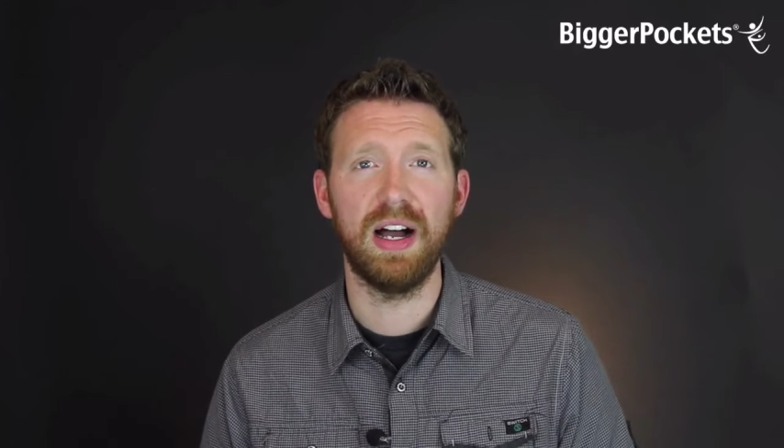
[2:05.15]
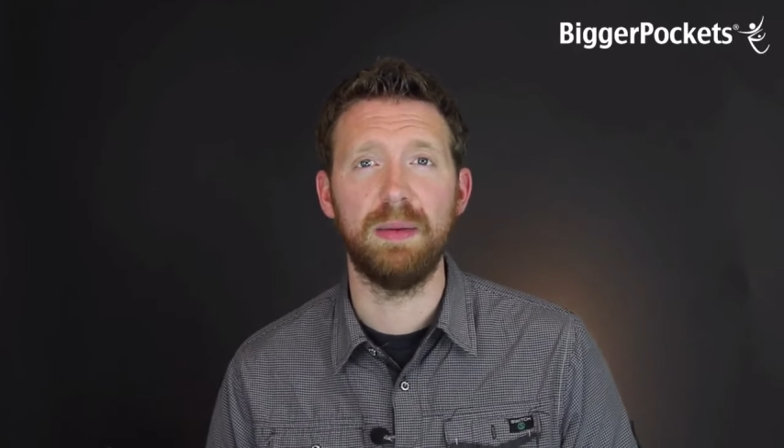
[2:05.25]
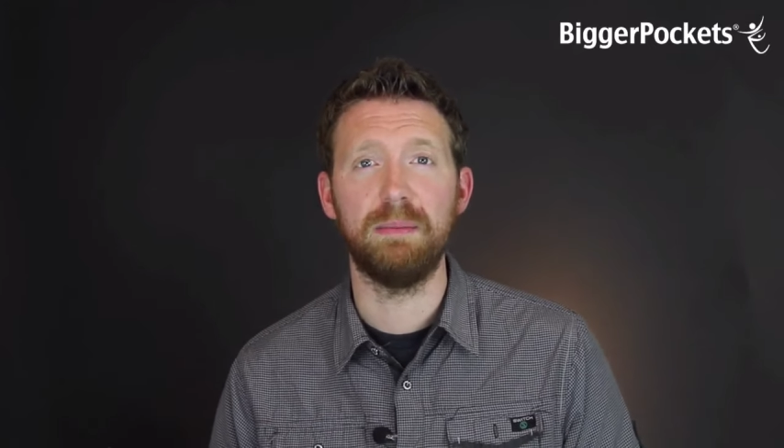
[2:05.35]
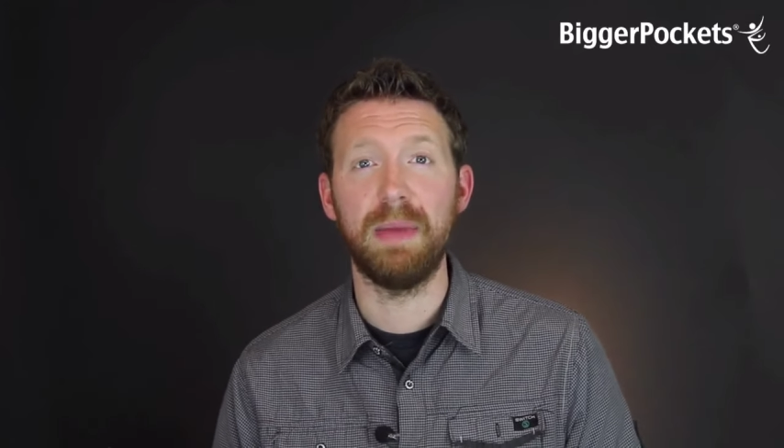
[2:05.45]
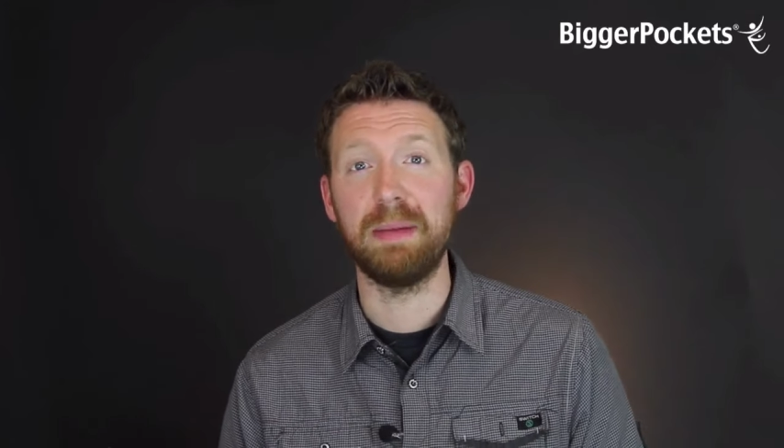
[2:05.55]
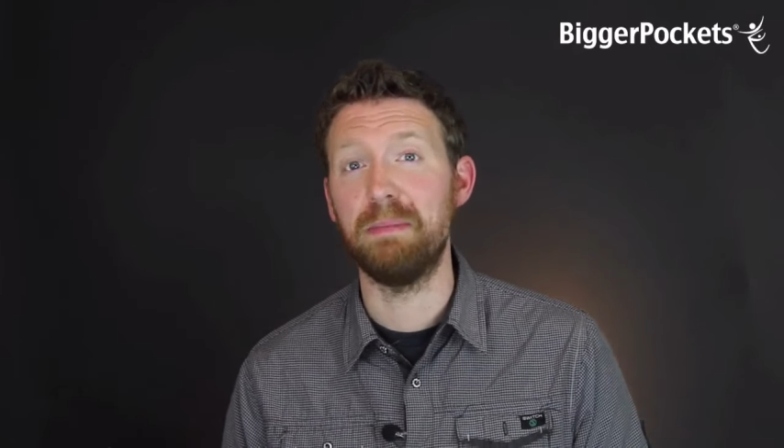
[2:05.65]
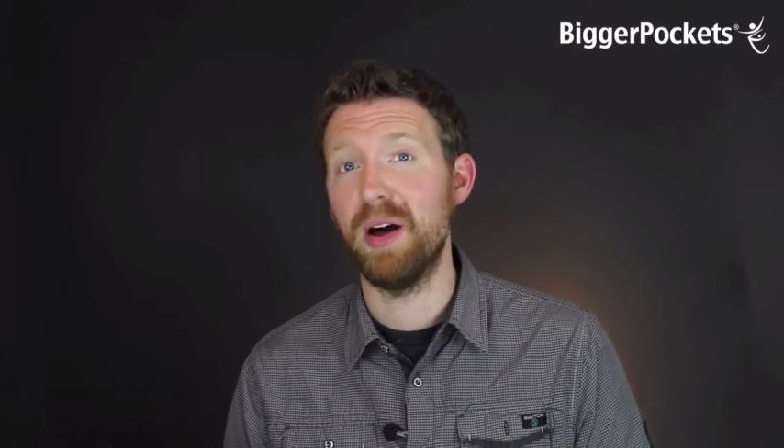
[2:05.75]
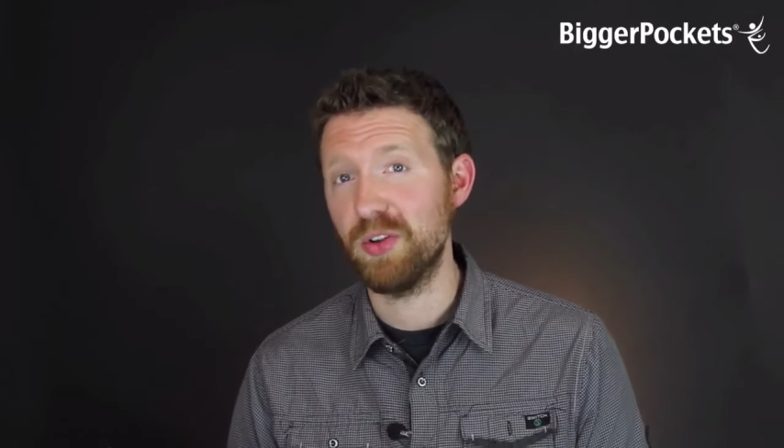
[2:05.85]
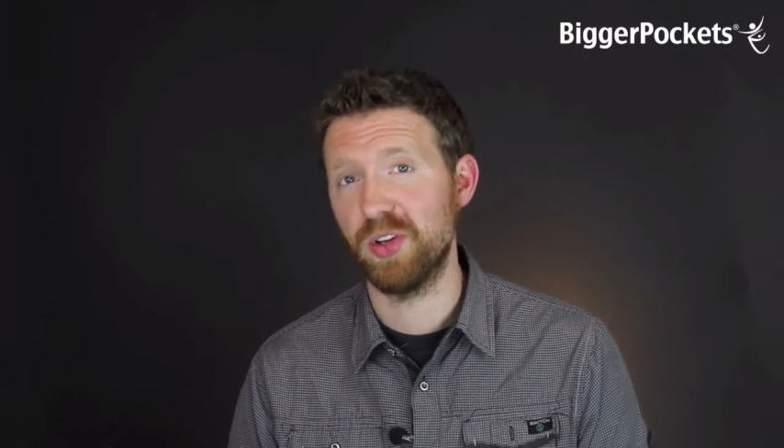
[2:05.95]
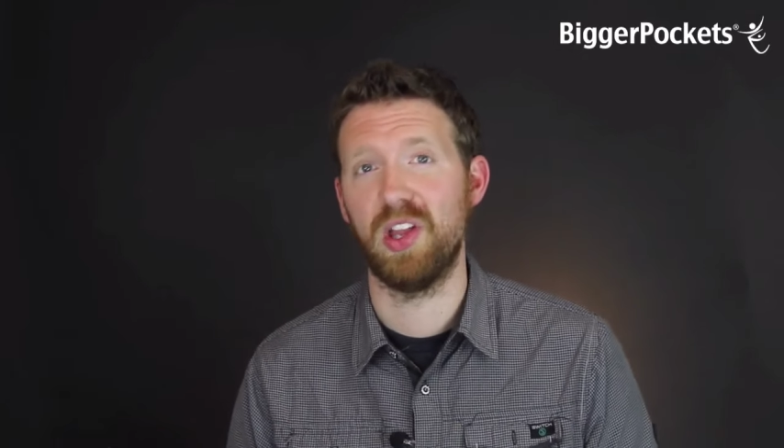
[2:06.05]
Uh, my
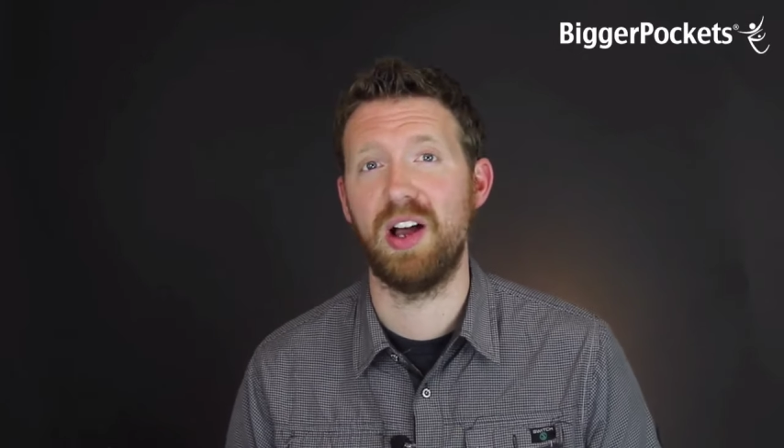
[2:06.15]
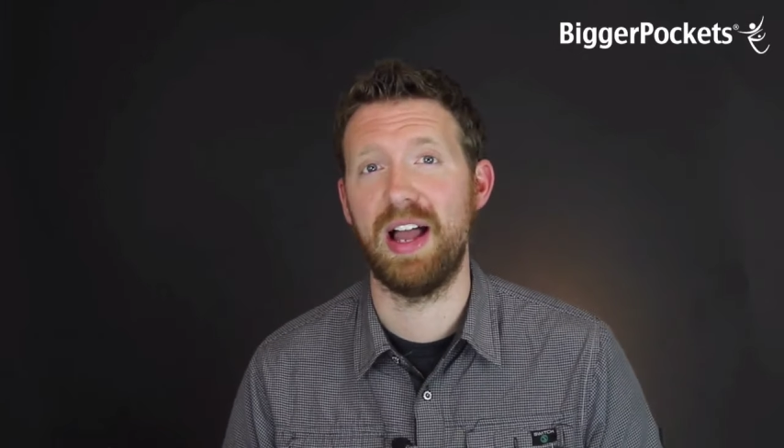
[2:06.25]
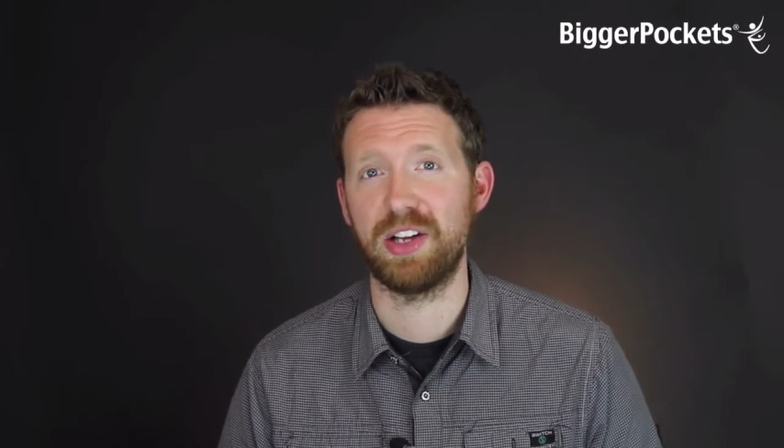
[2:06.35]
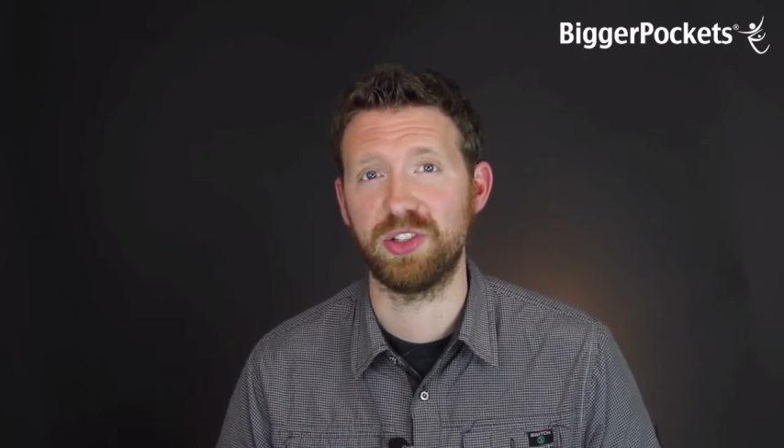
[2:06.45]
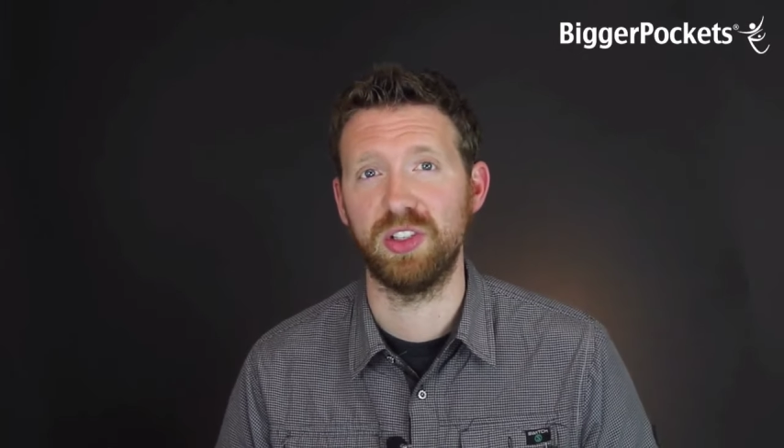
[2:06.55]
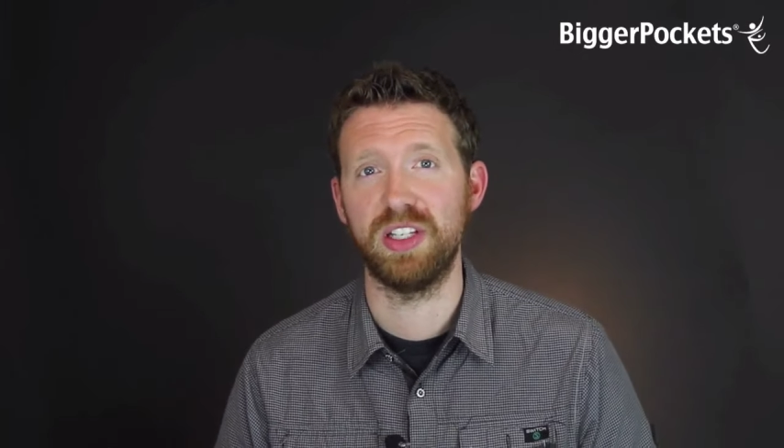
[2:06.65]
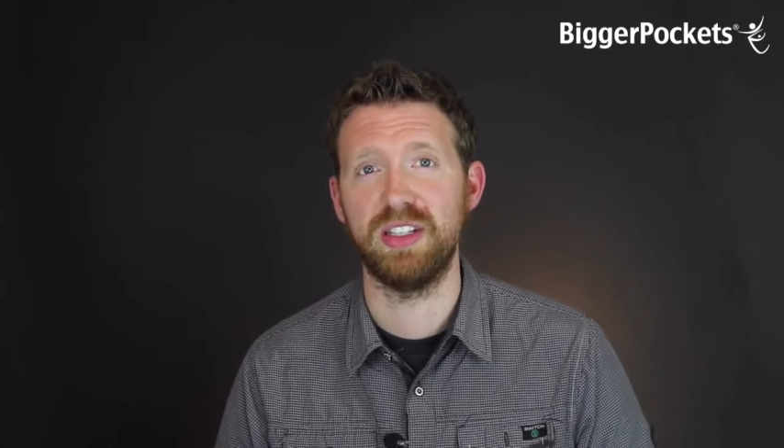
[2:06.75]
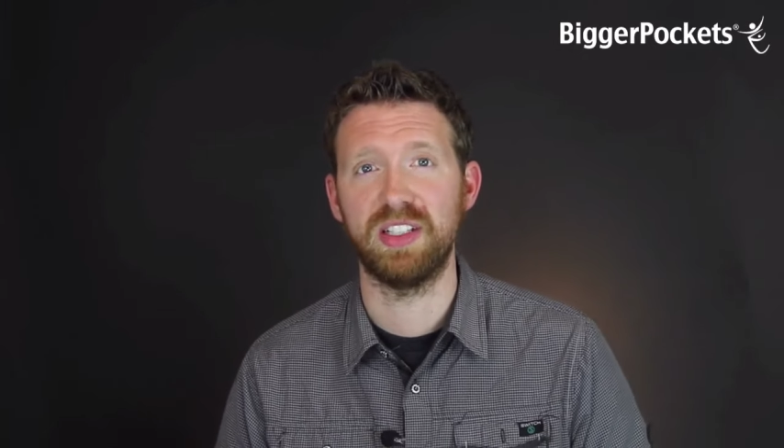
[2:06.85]
mother-in-law actually